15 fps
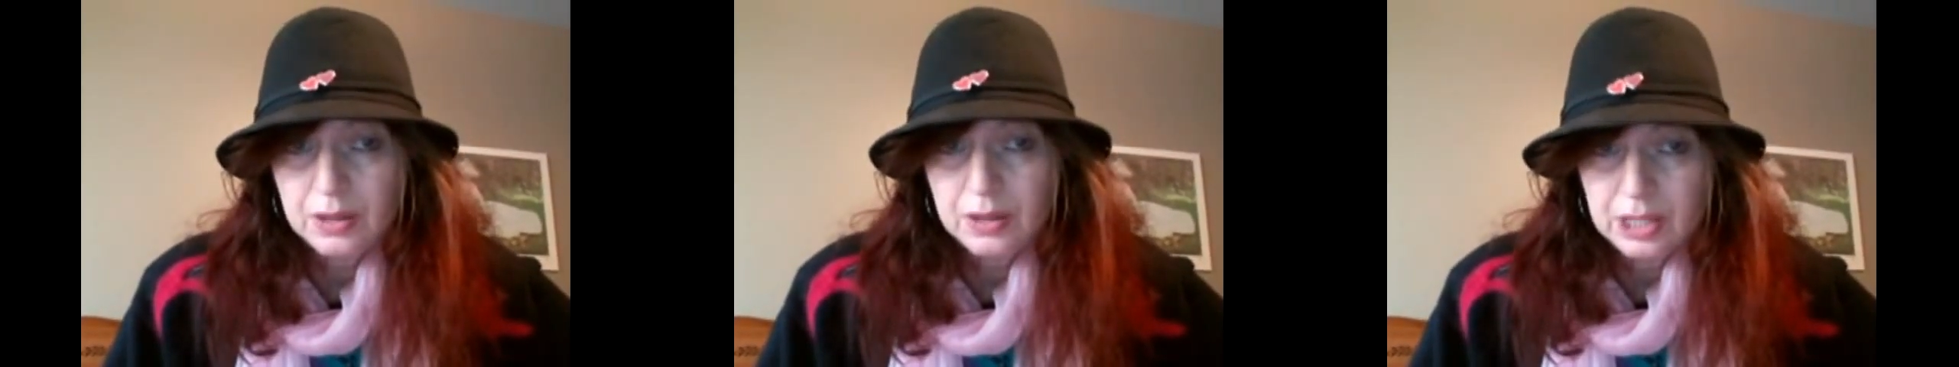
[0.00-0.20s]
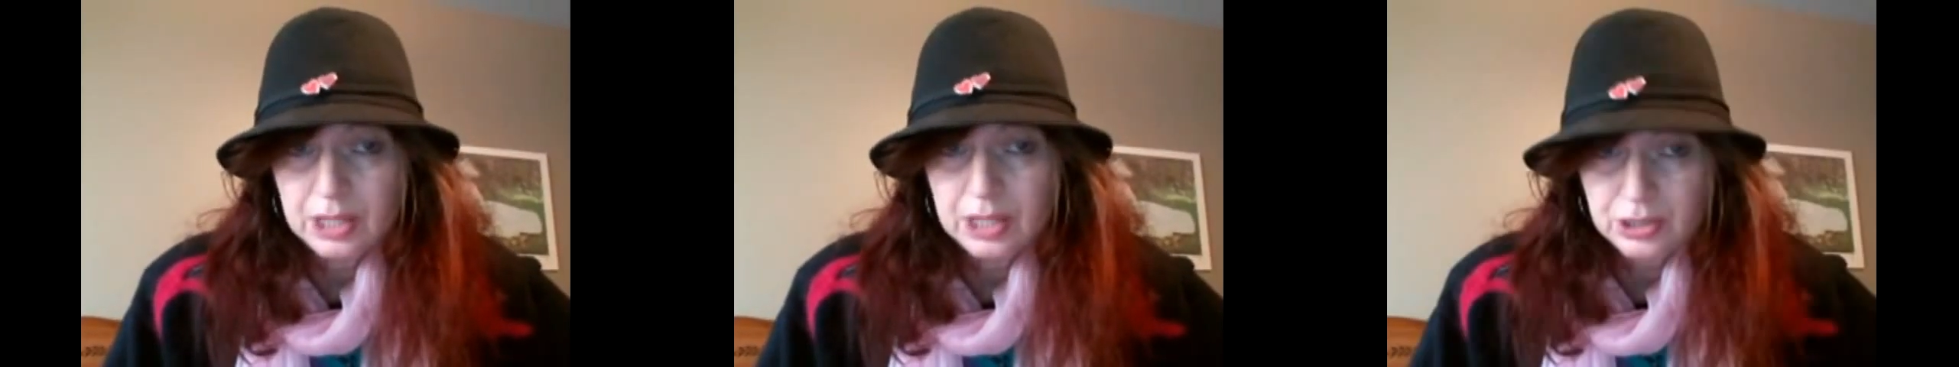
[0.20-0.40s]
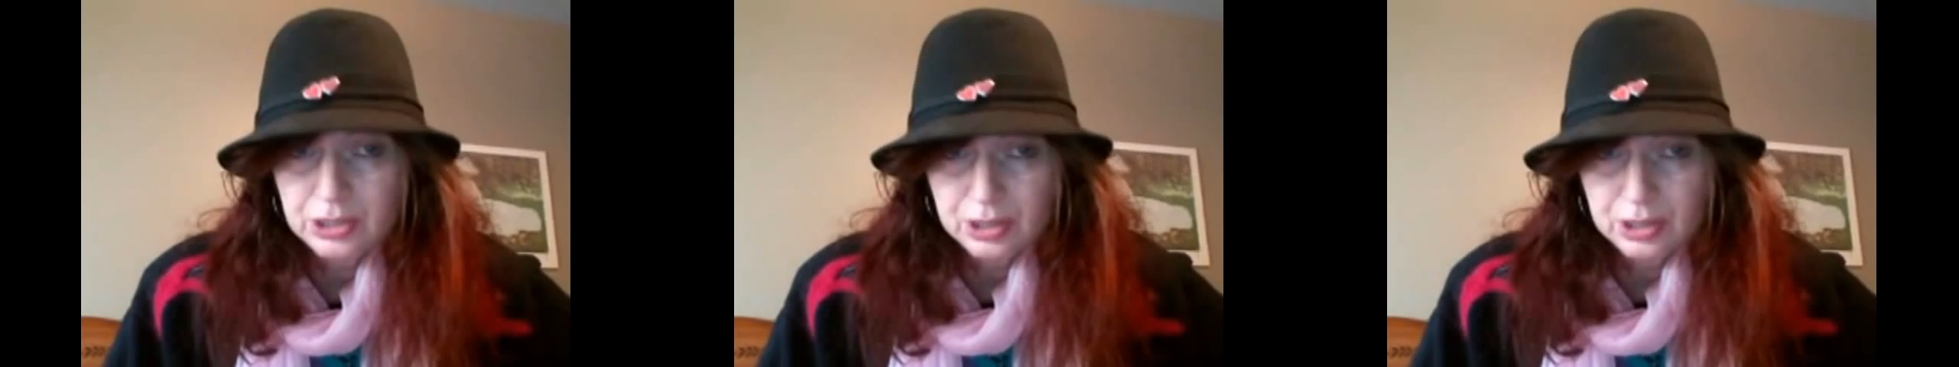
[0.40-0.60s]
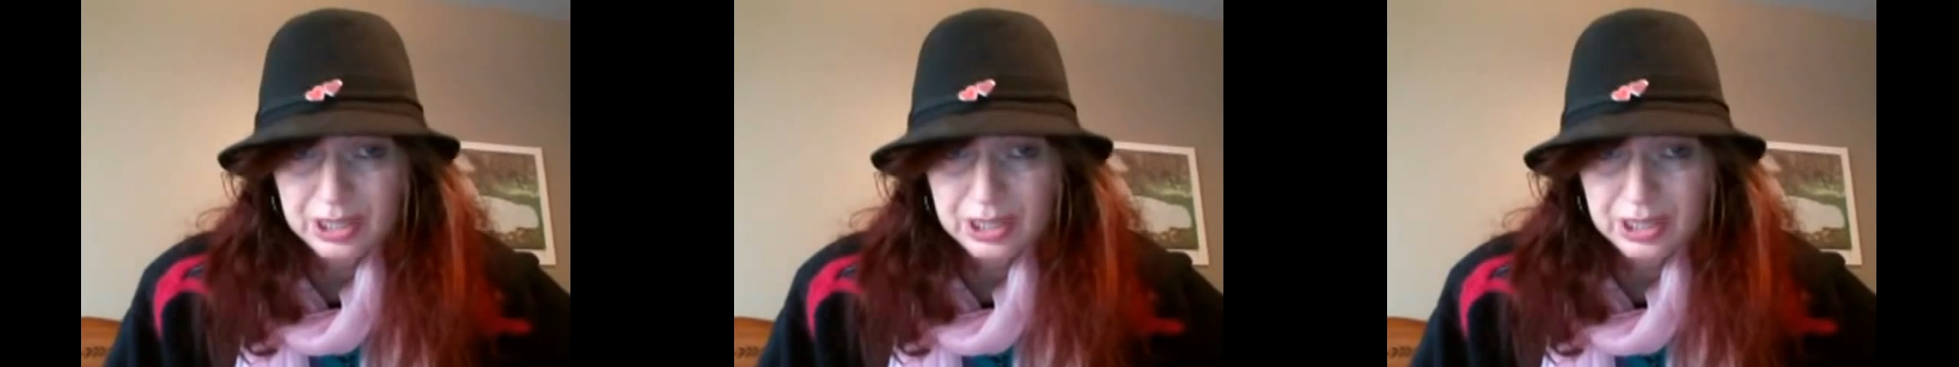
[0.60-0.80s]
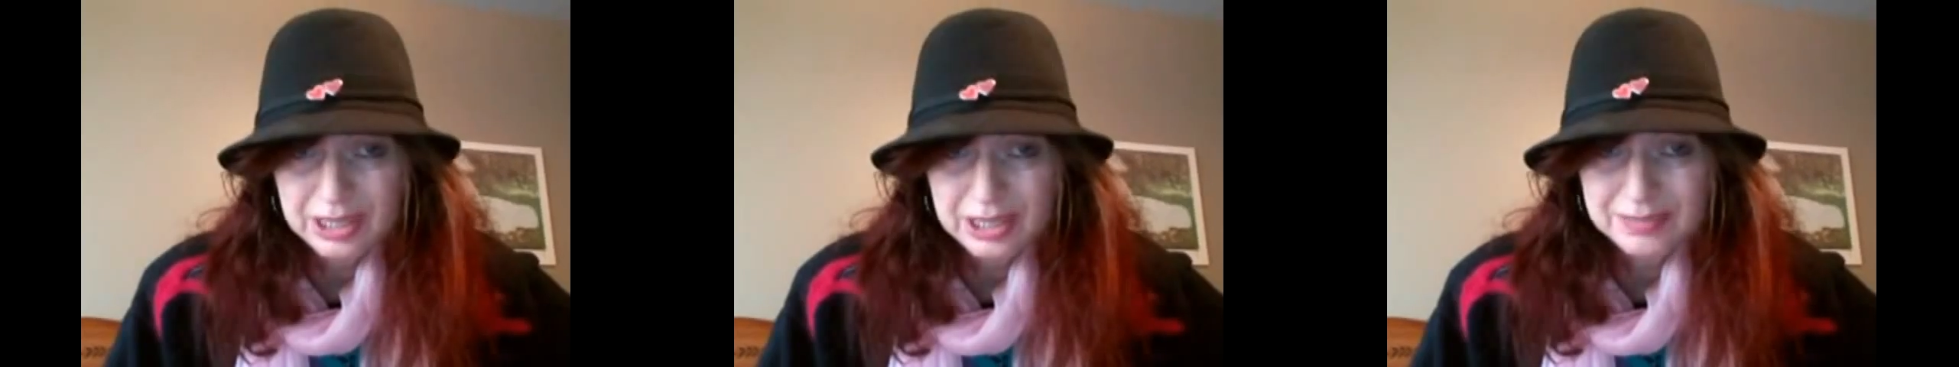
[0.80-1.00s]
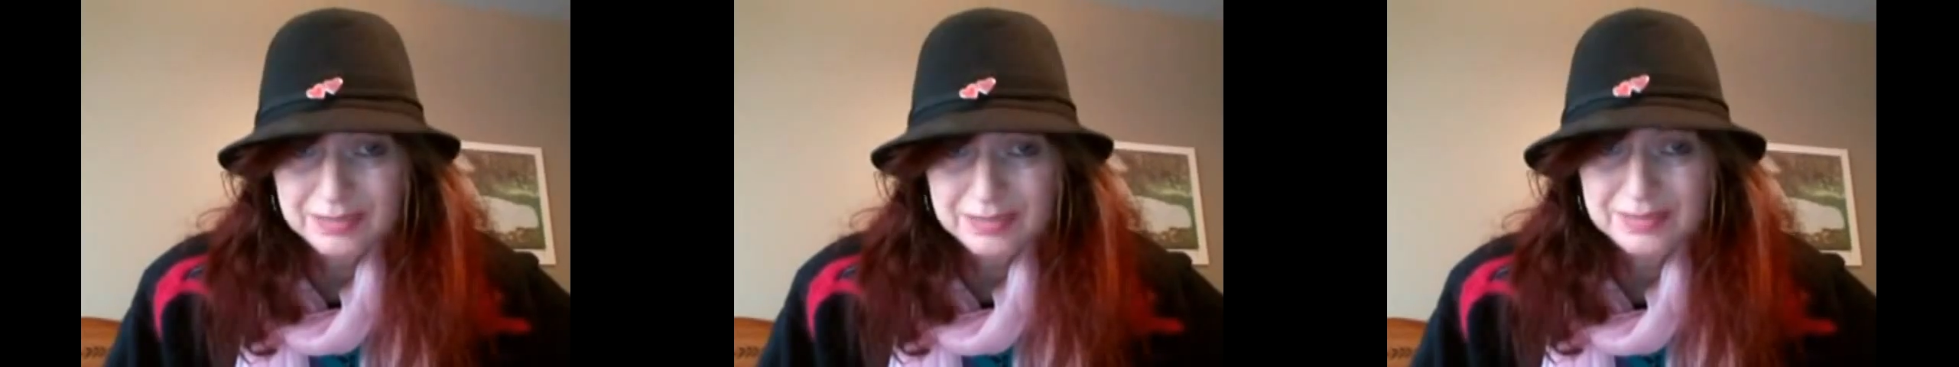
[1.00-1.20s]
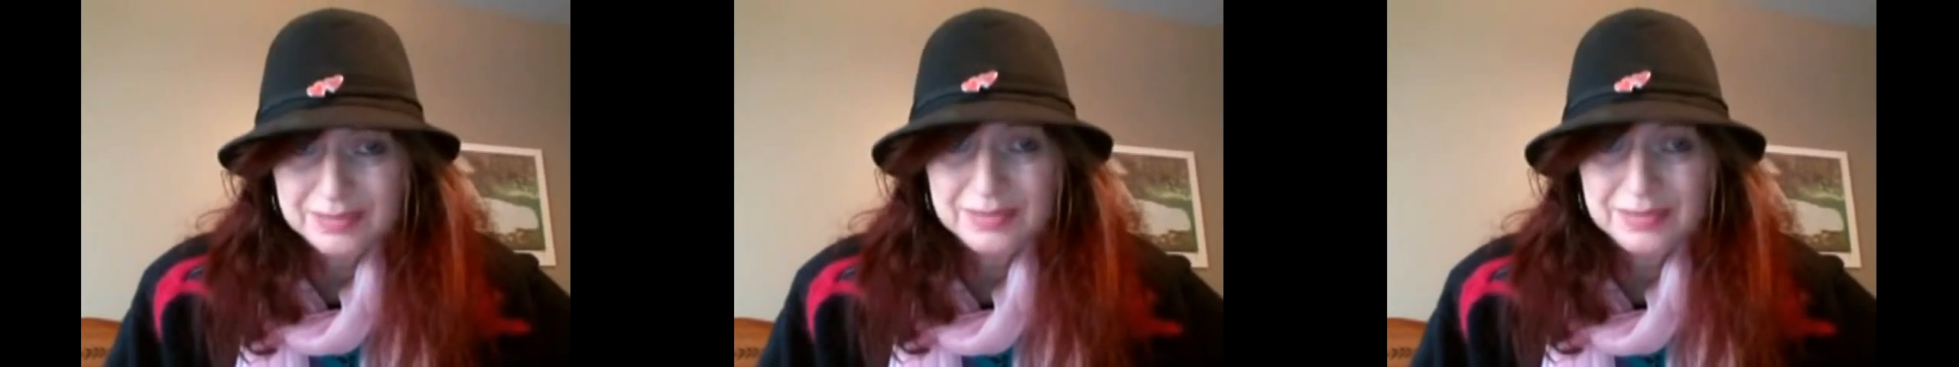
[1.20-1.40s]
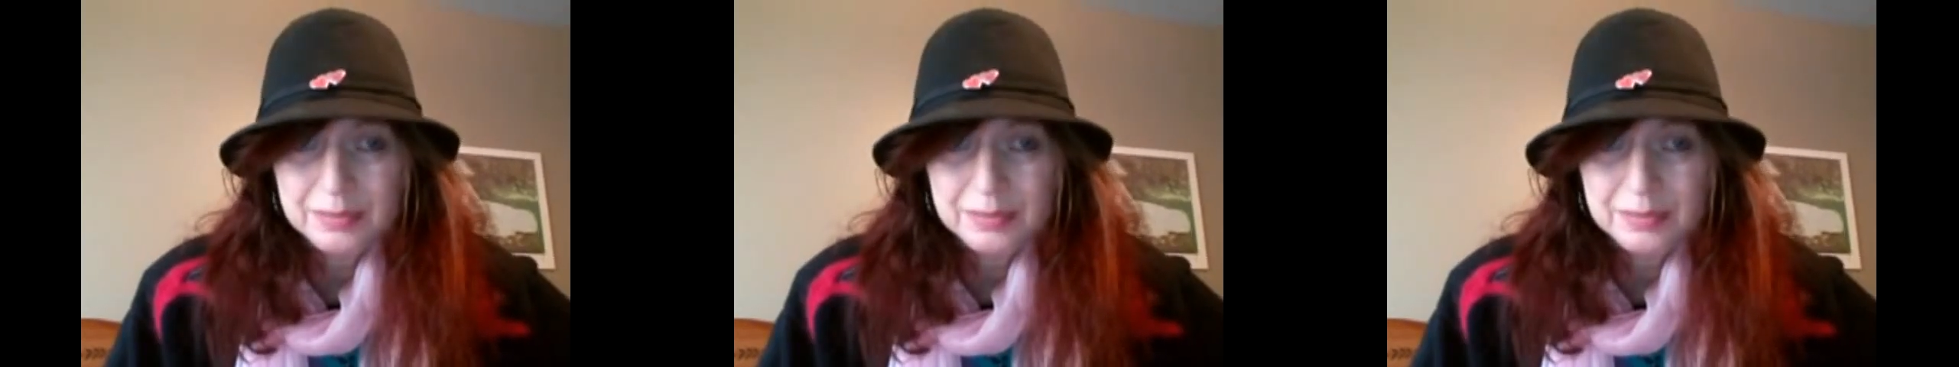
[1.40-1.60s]
on that shortly.
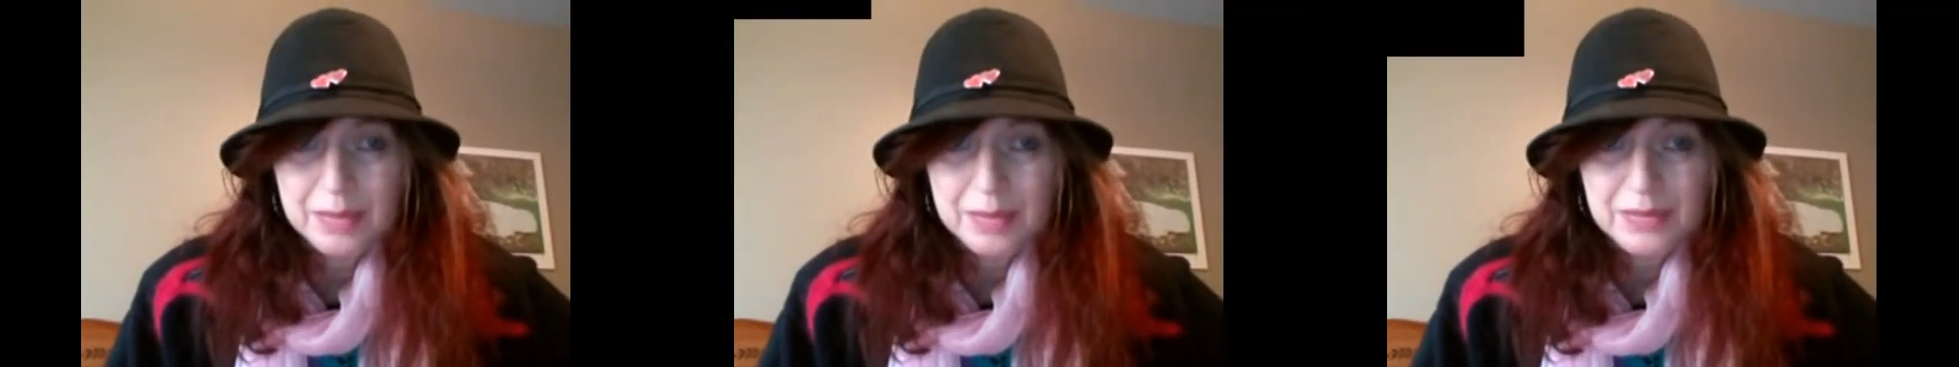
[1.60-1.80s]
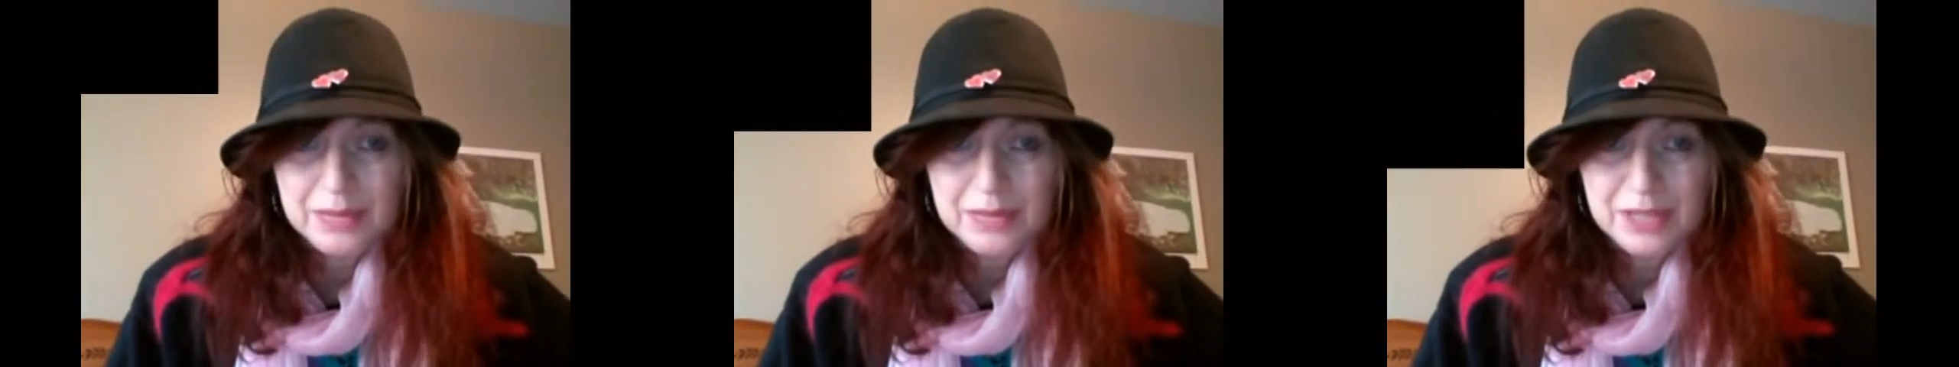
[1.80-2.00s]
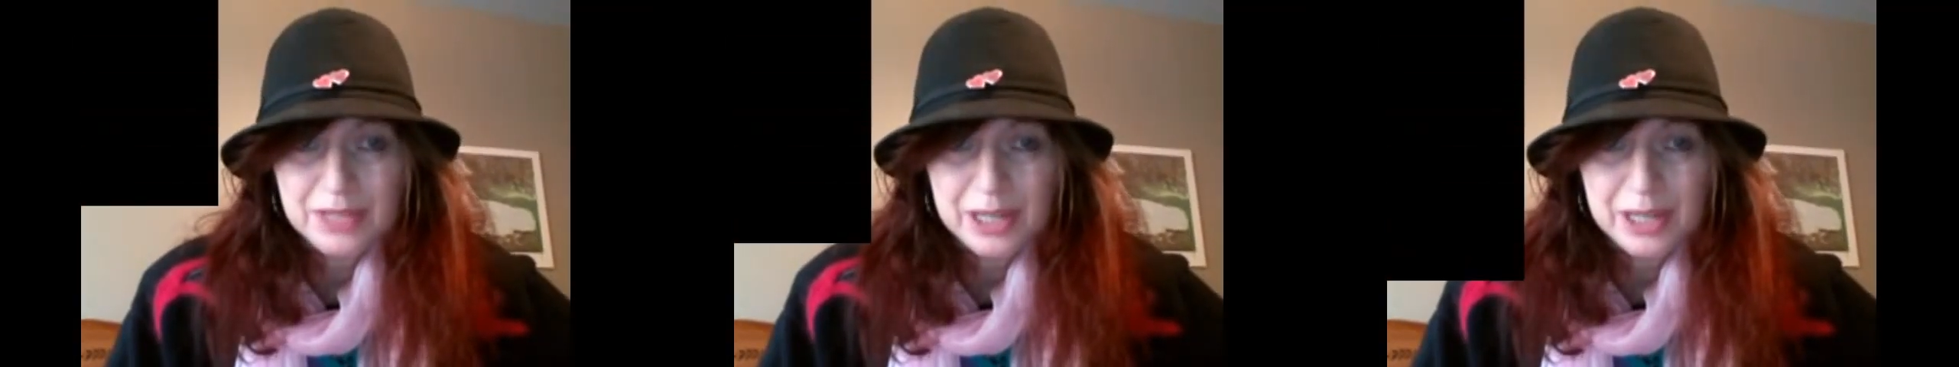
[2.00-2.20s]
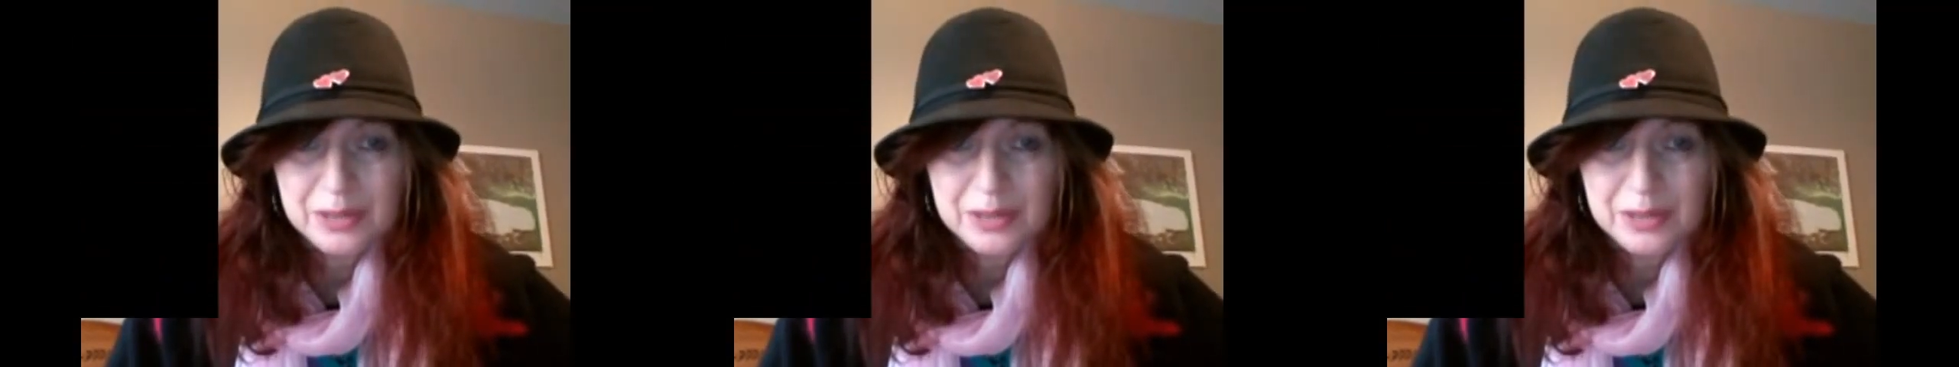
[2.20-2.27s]
Bye for